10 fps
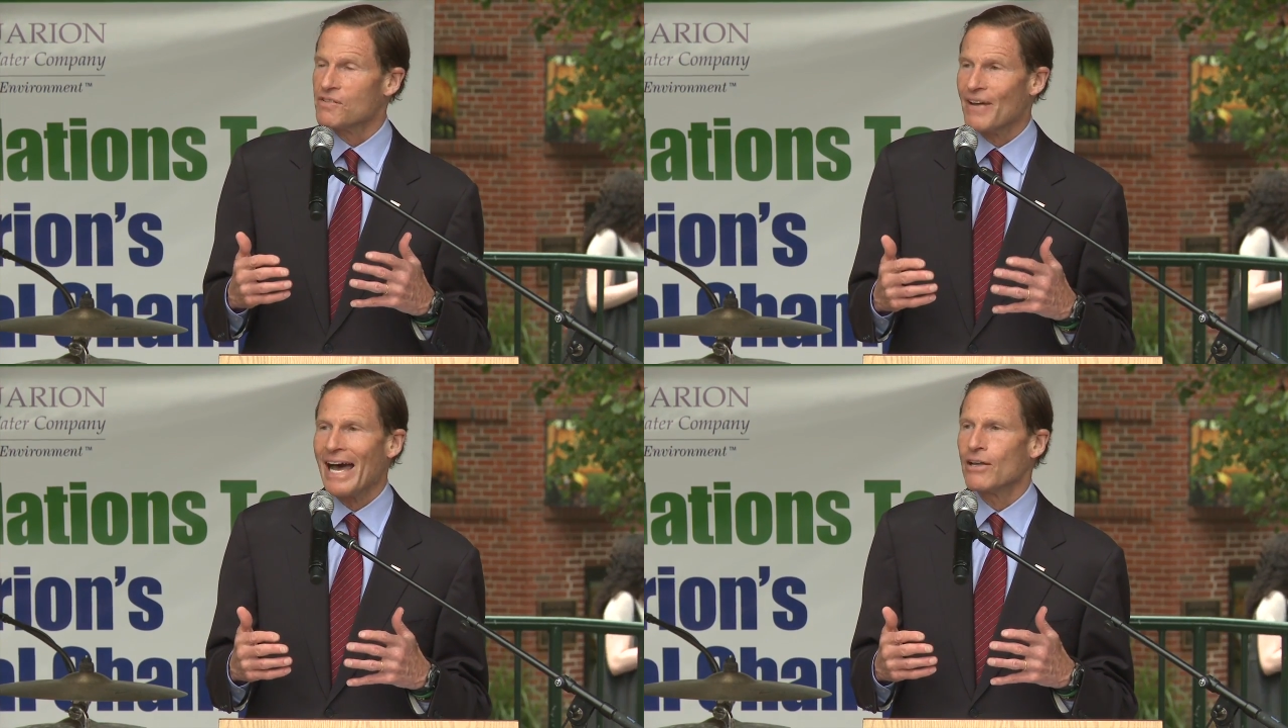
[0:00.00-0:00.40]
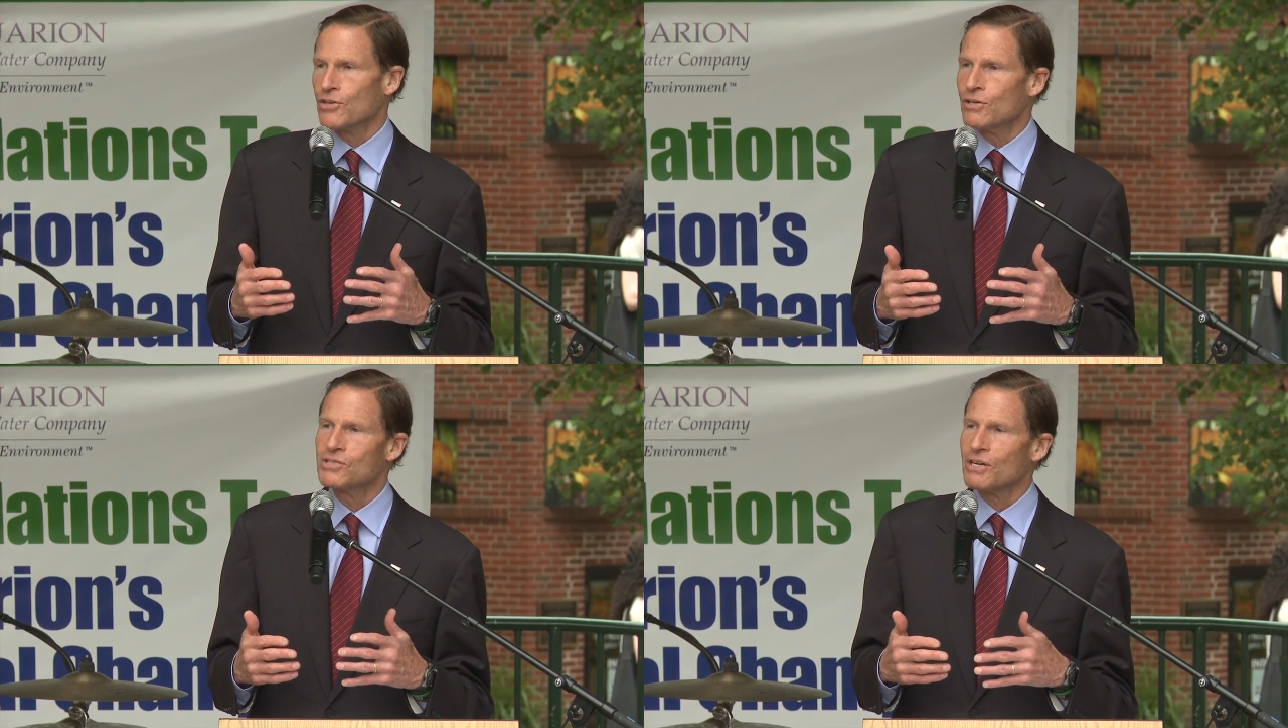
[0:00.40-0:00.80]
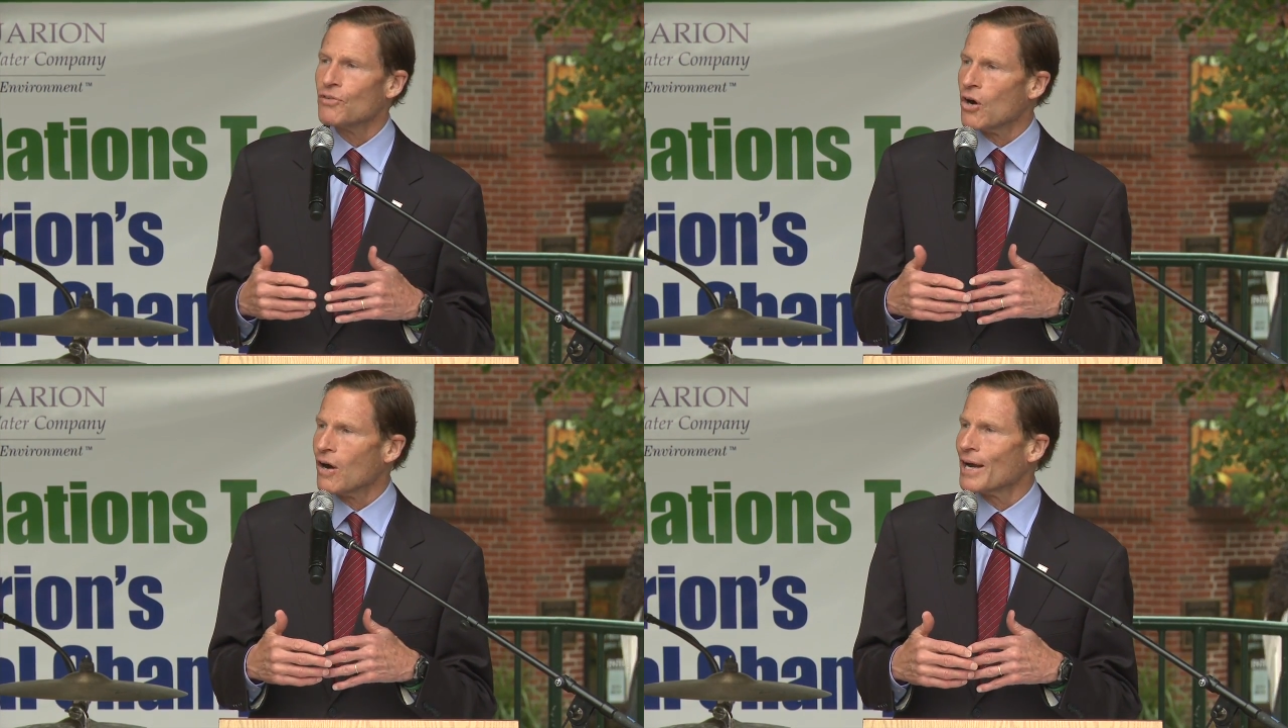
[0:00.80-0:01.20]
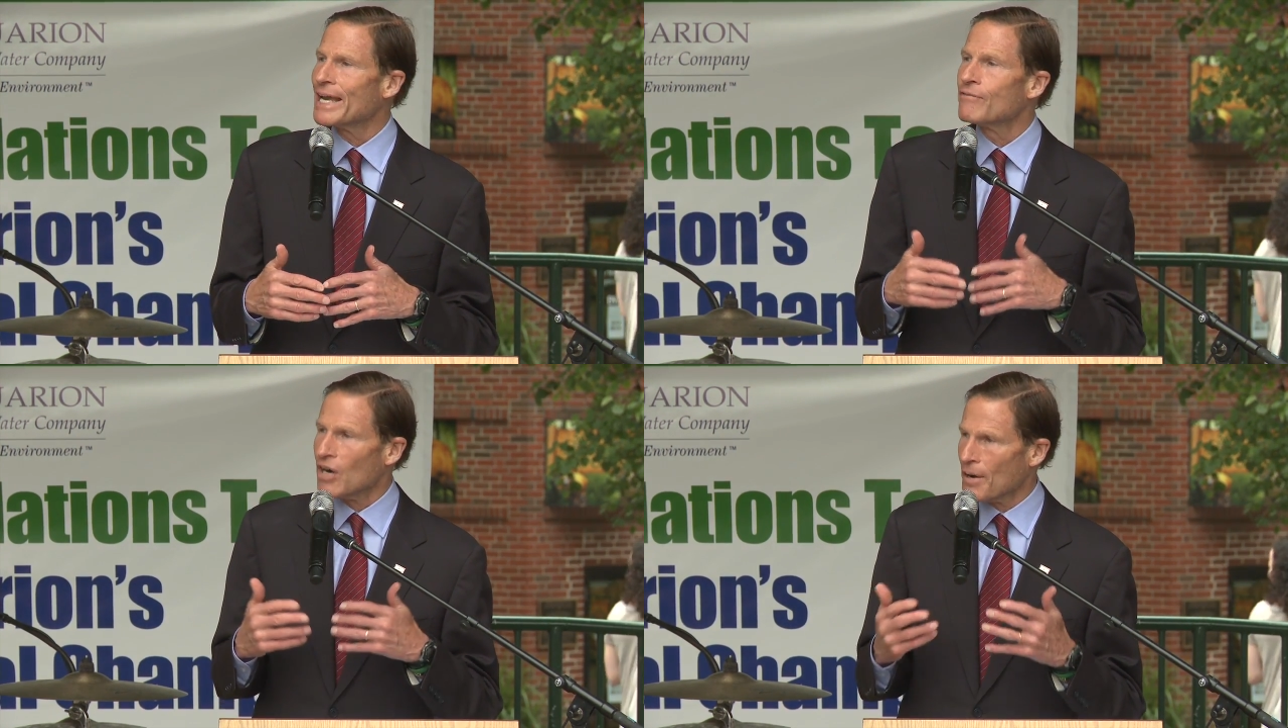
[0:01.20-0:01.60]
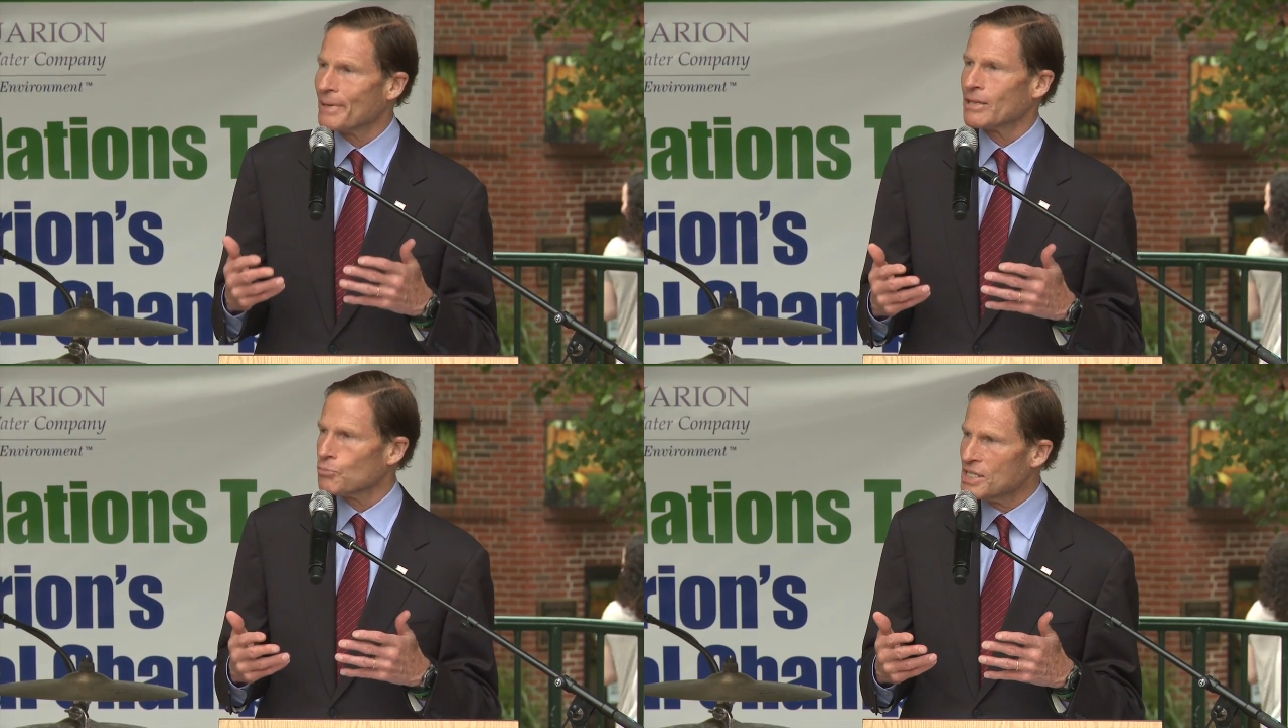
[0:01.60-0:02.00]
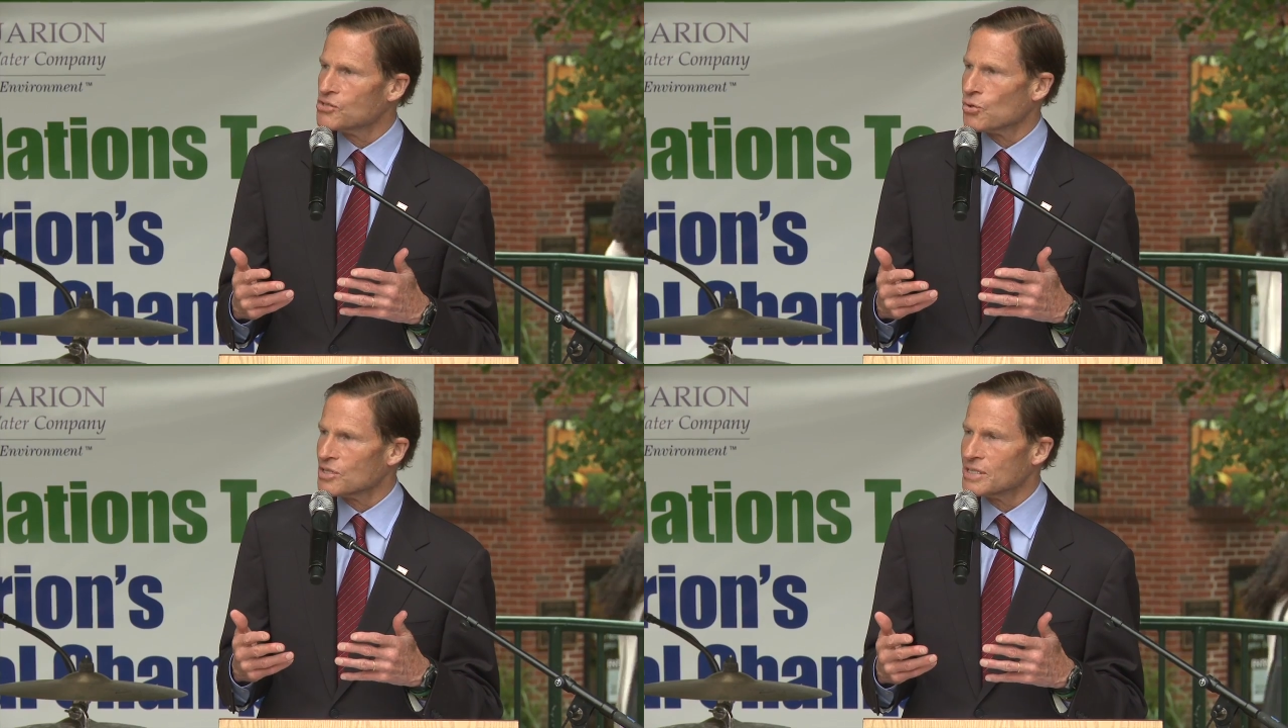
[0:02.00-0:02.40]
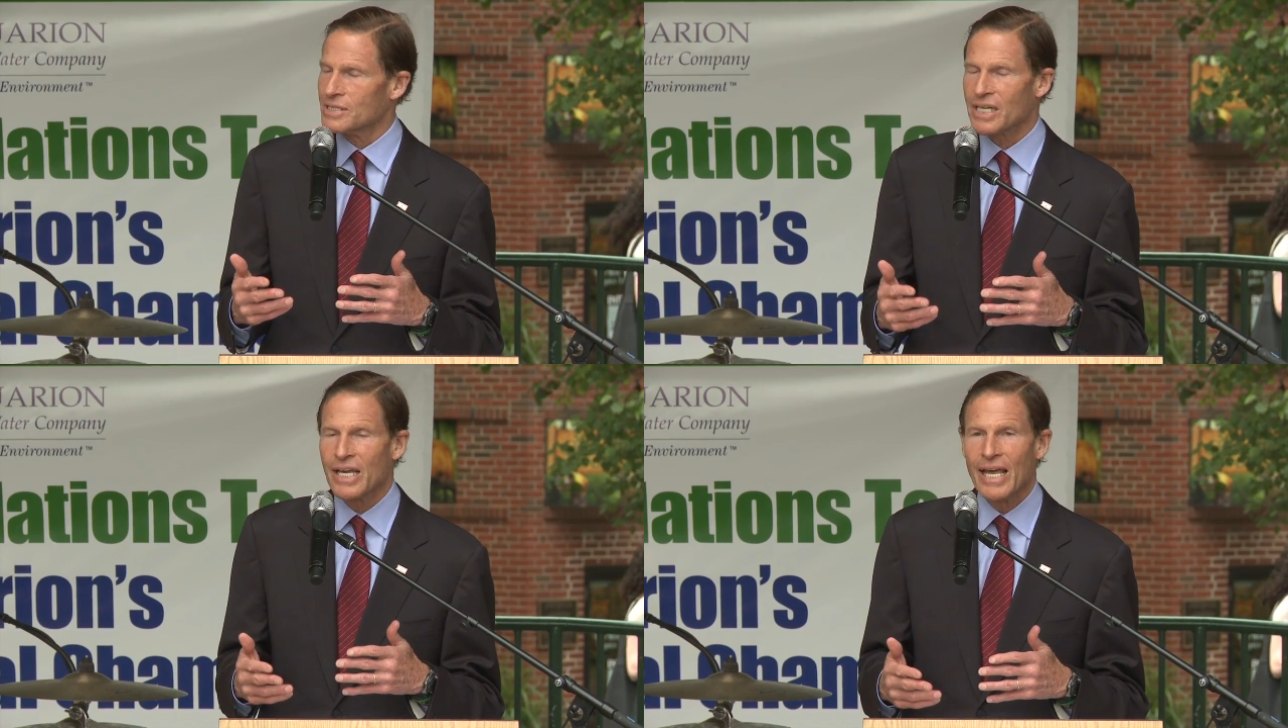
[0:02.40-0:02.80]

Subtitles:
values of our environmental resources.